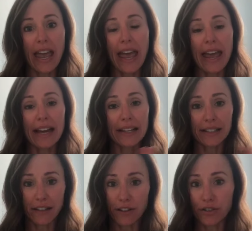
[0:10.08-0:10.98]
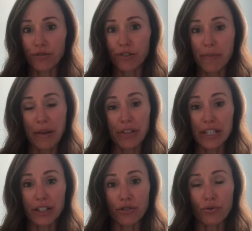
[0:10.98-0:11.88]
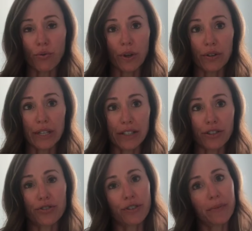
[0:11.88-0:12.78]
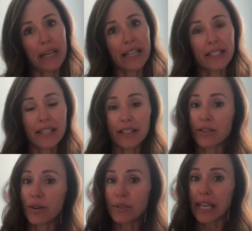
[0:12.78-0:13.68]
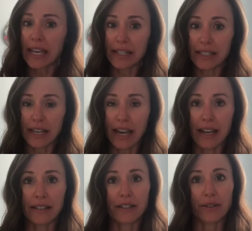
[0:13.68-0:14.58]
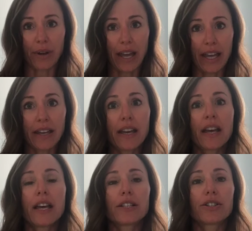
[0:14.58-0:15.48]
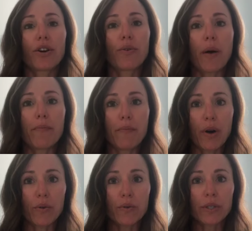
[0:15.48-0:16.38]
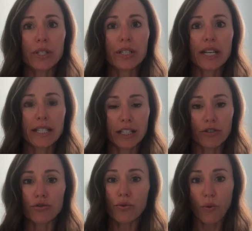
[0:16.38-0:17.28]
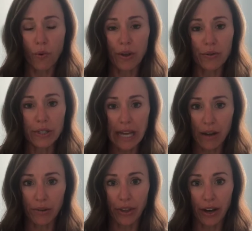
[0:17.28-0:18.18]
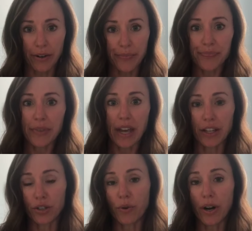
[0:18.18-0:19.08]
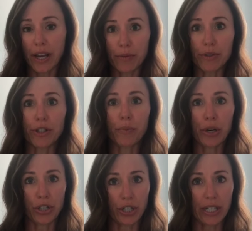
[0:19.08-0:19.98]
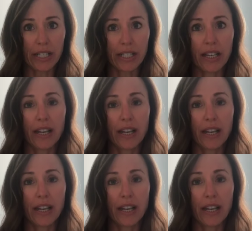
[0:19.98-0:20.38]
and the truth about the essential oil industry, because this goes hand in hand, okay? So most essential oils out there that you are able to purchase